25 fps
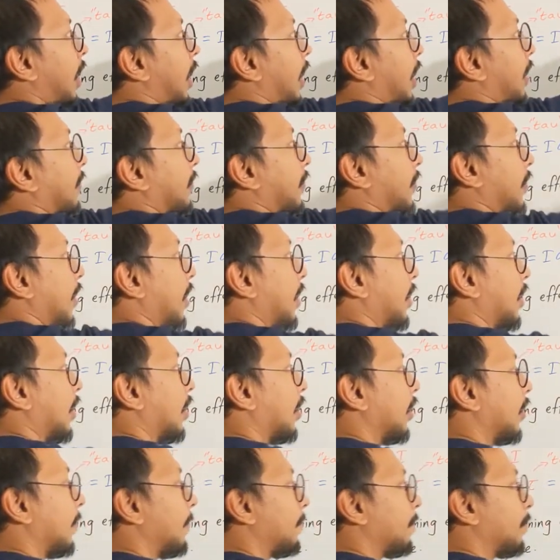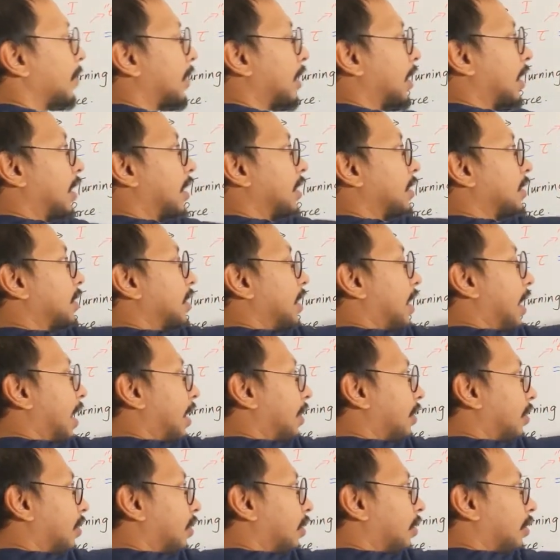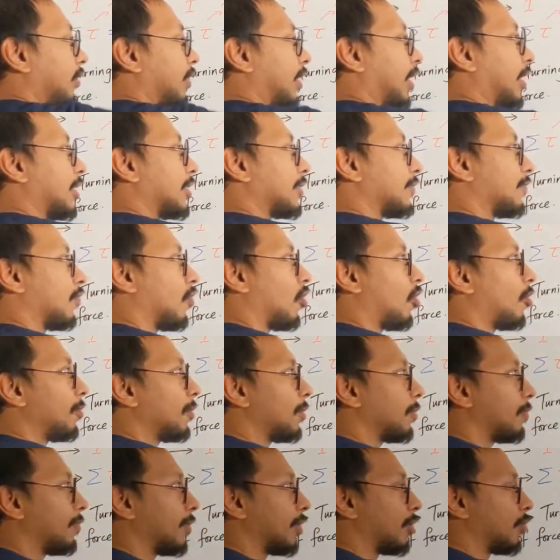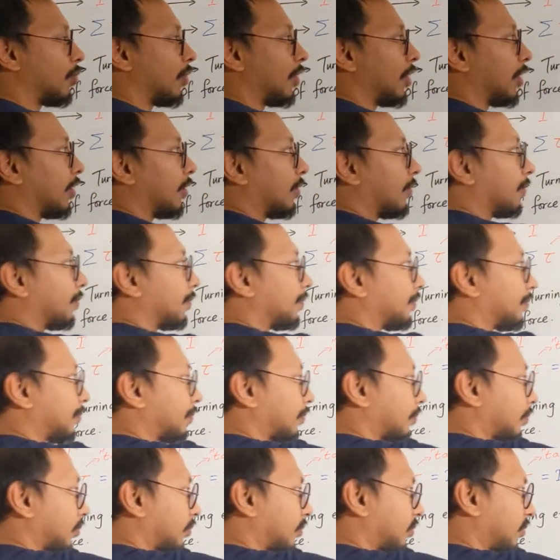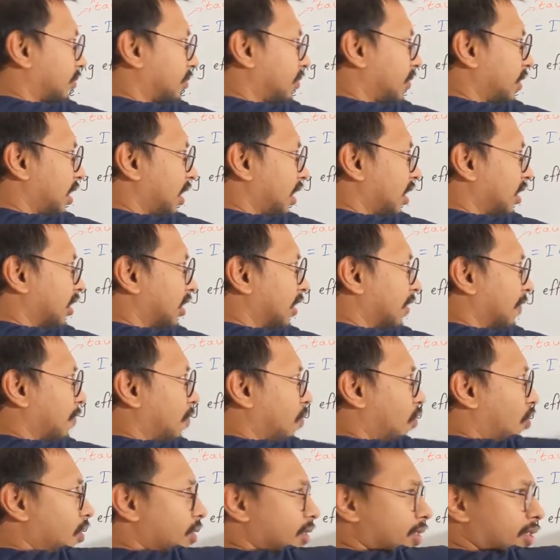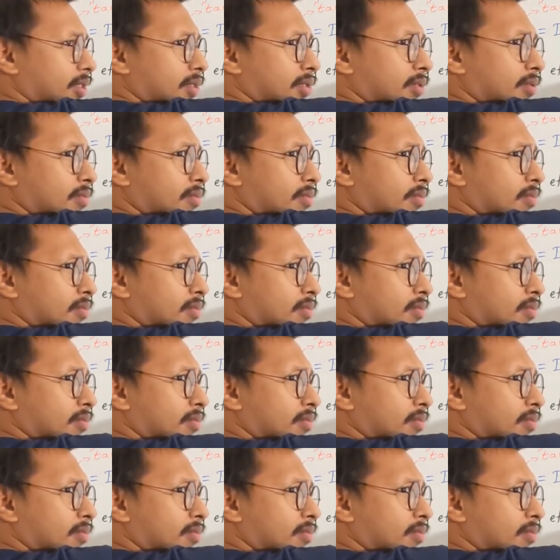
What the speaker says: and theta is the angle that is formed between the force